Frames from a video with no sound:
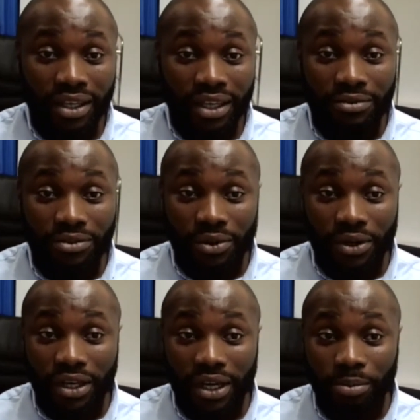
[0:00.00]
if you're a
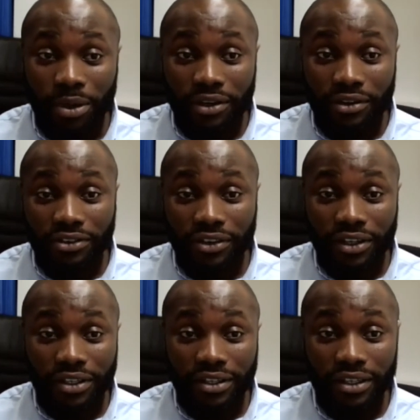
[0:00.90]
young
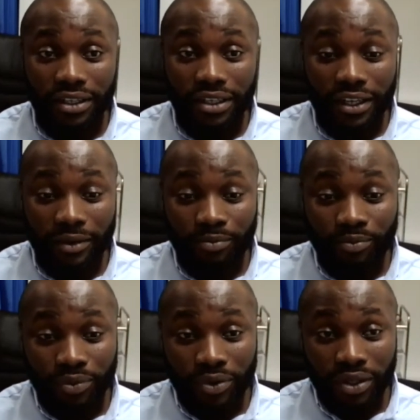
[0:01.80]
person, and the
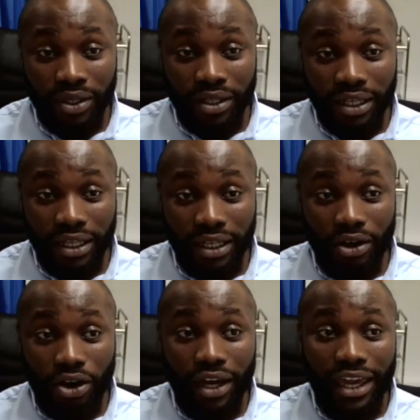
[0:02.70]

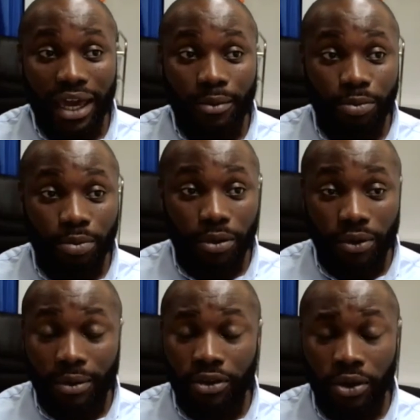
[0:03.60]
IAPT
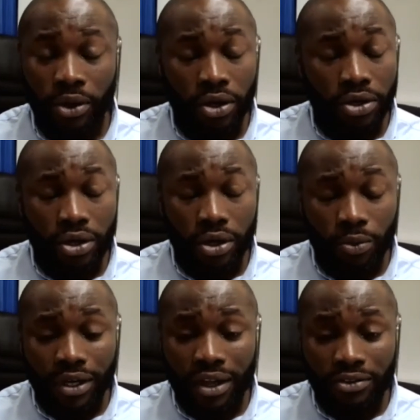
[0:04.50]
program. So, no,
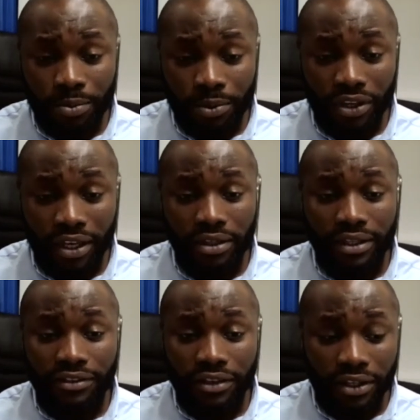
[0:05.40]
100%
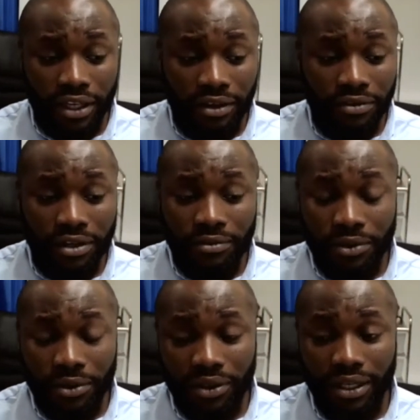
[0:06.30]
listen, even if
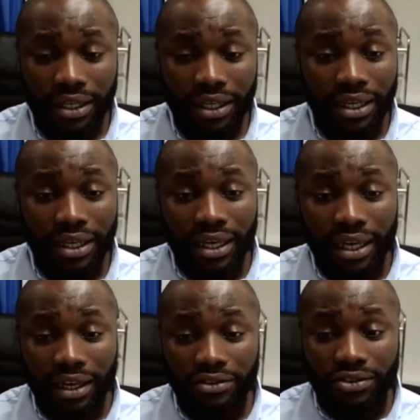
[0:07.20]
you think
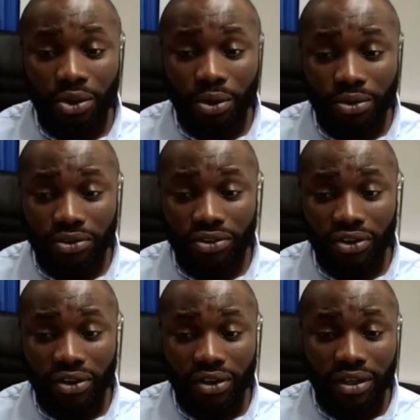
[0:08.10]
it's not,
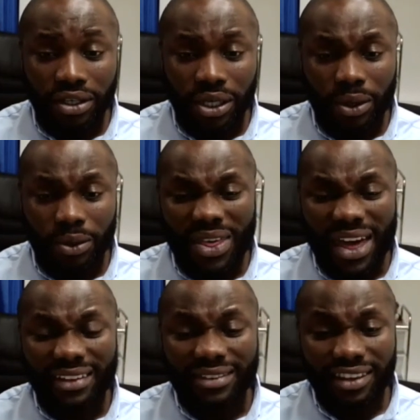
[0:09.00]
you know,
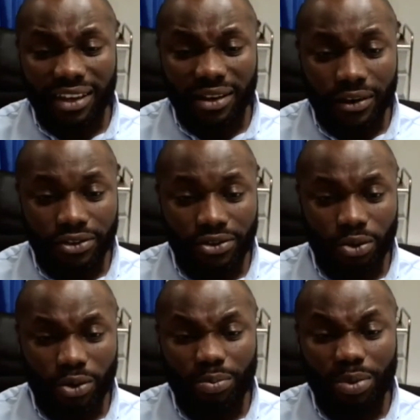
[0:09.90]
that serious
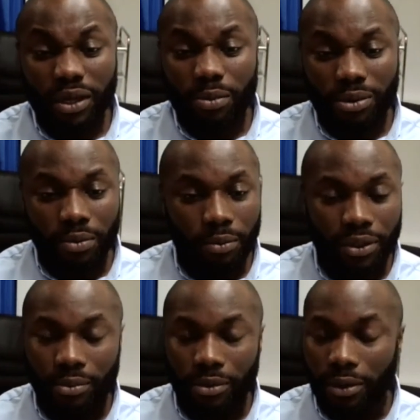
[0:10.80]
or a bigger problem
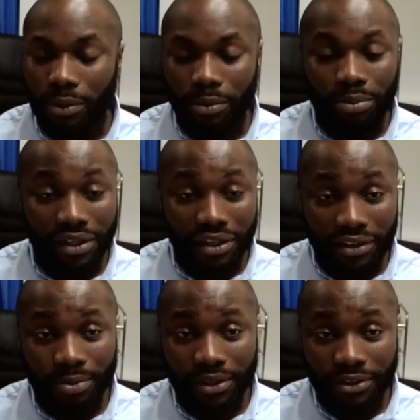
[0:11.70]
at the moment, please